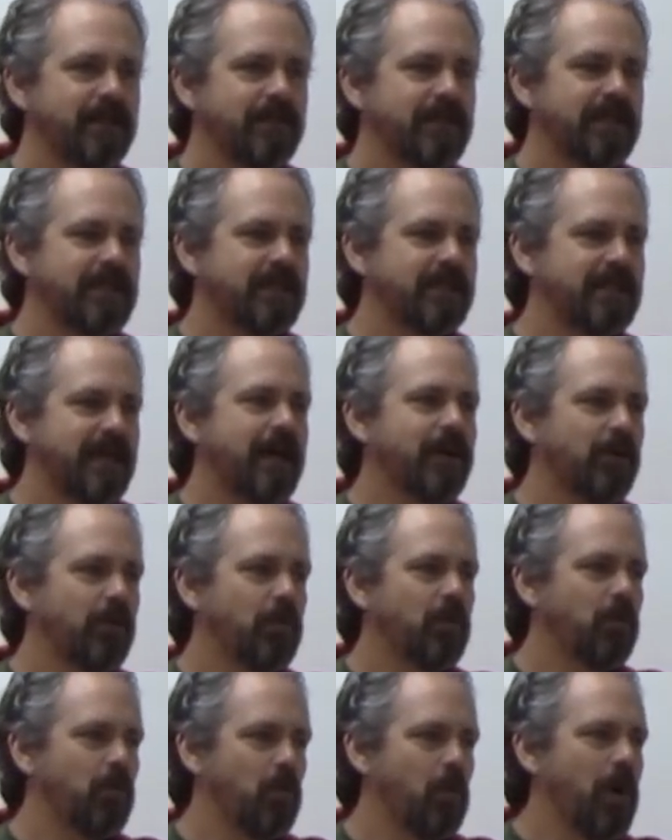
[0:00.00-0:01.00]
because I
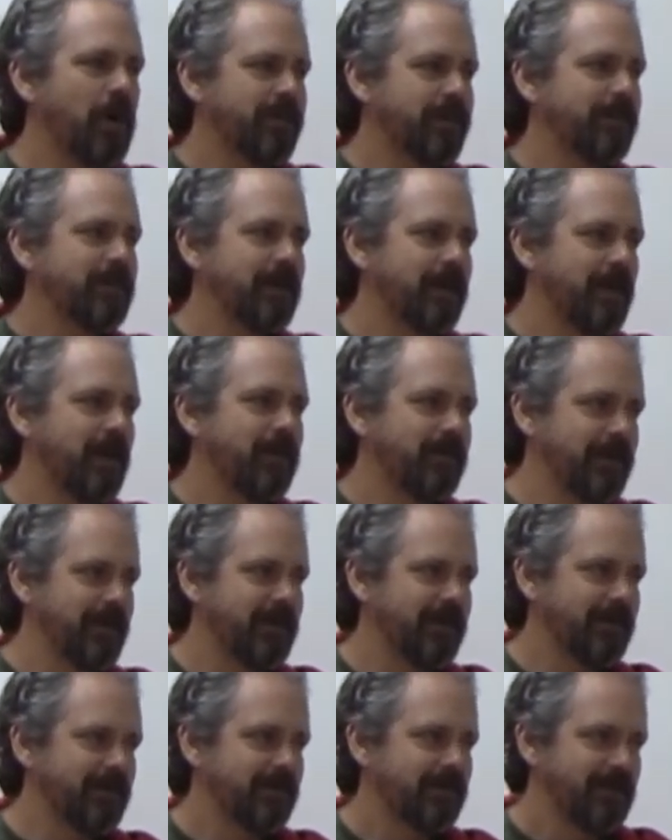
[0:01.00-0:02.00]
don't want them to come
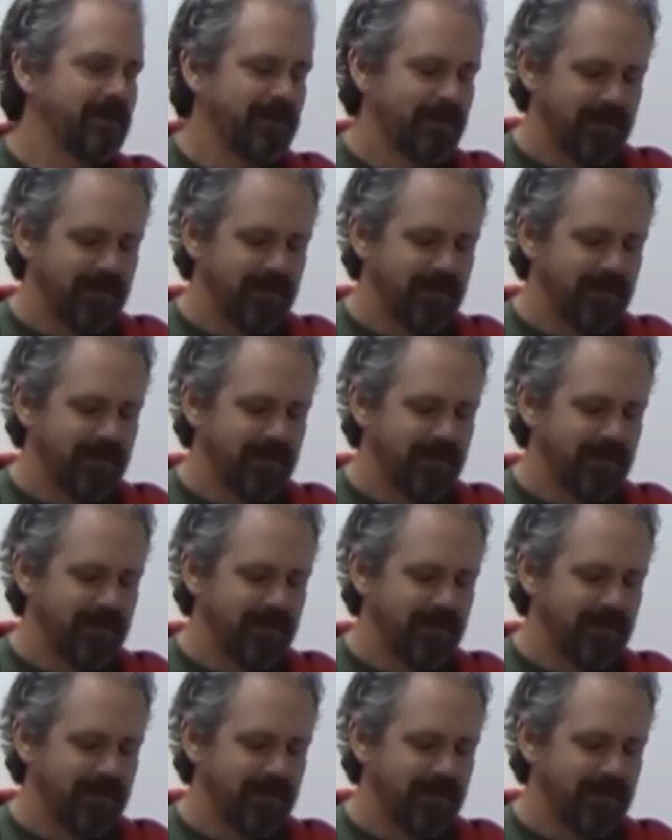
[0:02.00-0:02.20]
here.